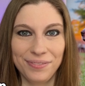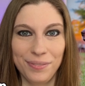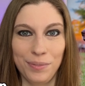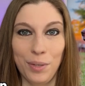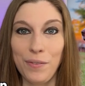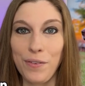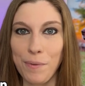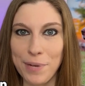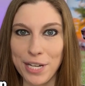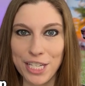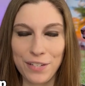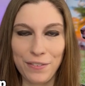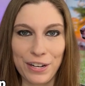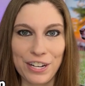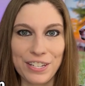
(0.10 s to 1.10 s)
One of our
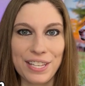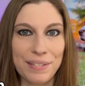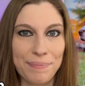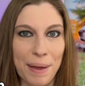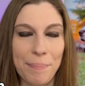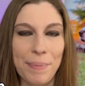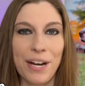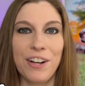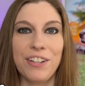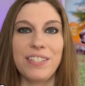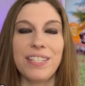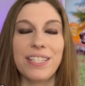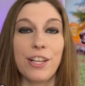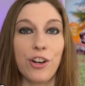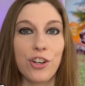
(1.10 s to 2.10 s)
biggest fears as pet parents
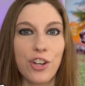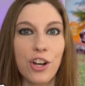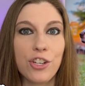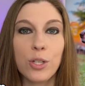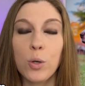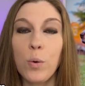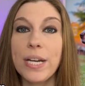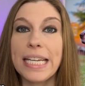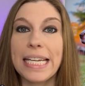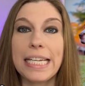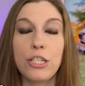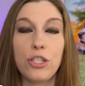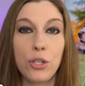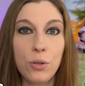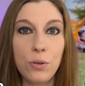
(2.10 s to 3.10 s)
is that our dogs are going to
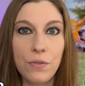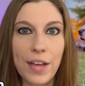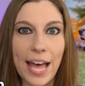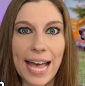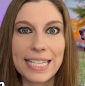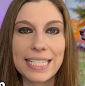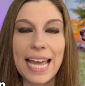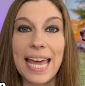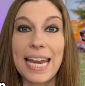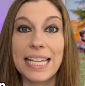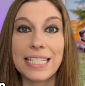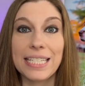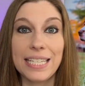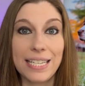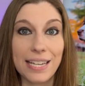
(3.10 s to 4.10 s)
eat too fast and
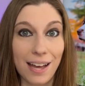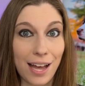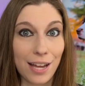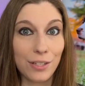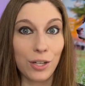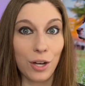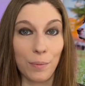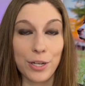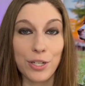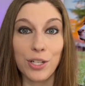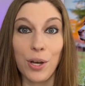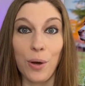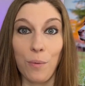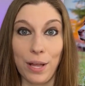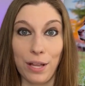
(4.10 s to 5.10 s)
it's not going to
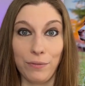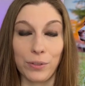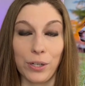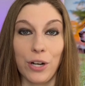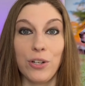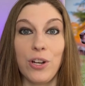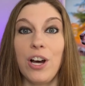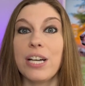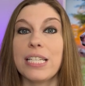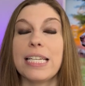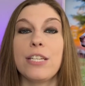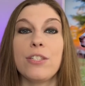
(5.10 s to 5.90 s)
go well for our dogs.